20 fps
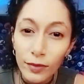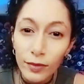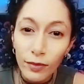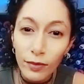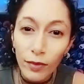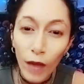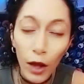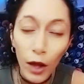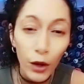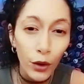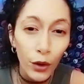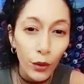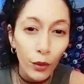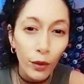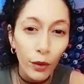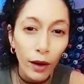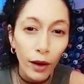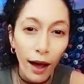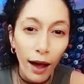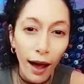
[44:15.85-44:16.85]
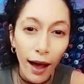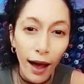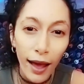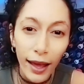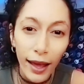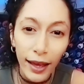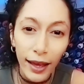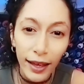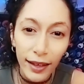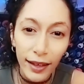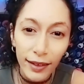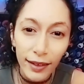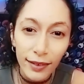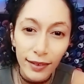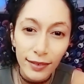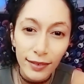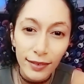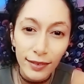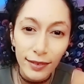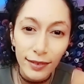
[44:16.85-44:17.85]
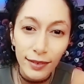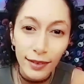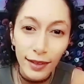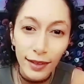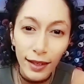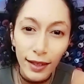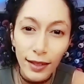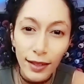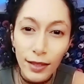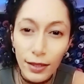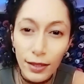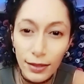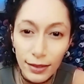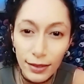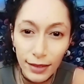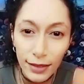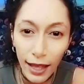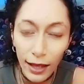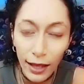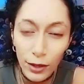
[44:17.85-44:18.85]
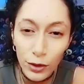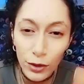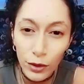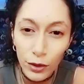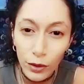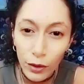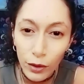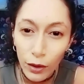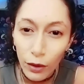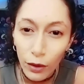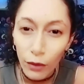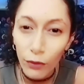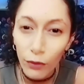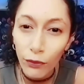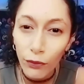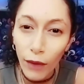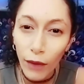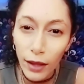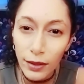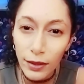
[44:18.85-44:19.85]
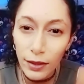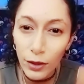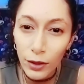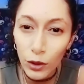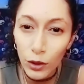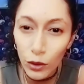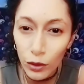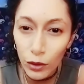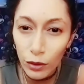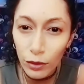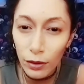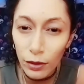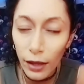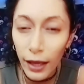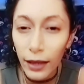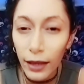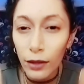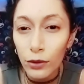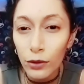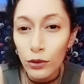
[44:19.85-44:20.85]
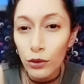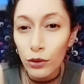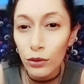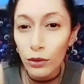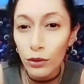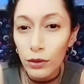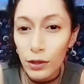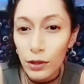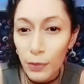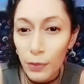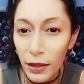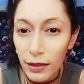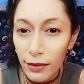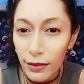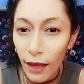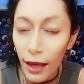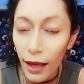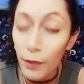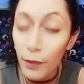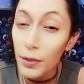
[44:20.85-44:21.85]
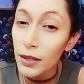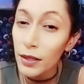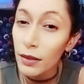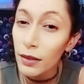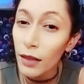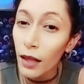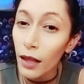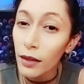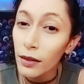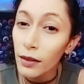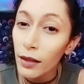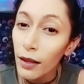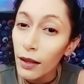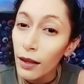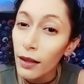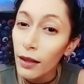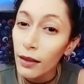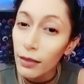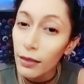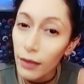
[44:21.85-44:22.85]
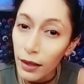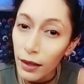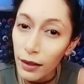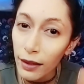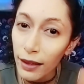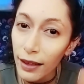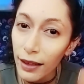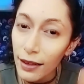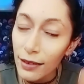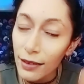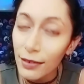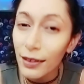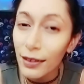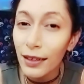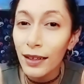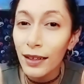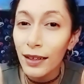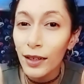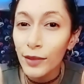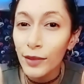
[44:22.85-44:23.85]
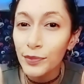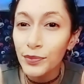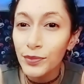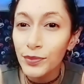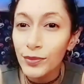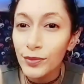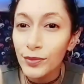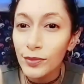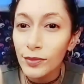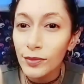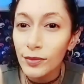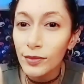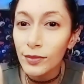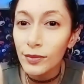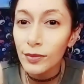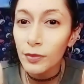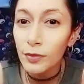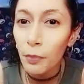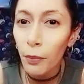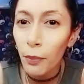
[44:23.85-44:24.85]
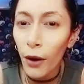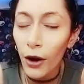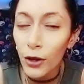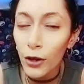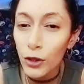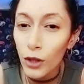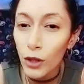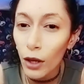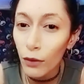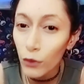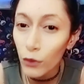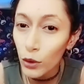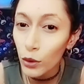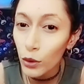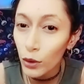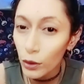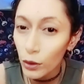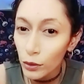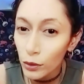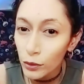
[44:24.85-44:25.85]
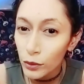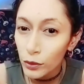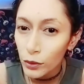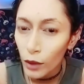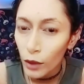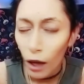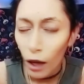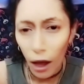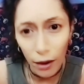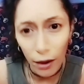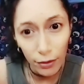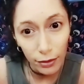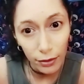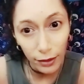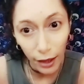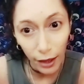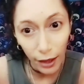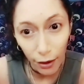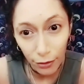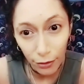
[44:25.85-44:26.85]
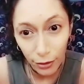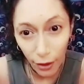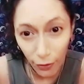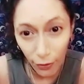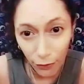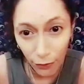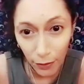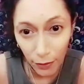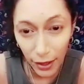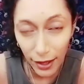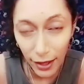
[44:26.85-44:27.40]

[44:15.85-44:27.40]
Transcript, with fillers: you know, I understand what you like to spend diamonds on. Then again, part of you are scared of me.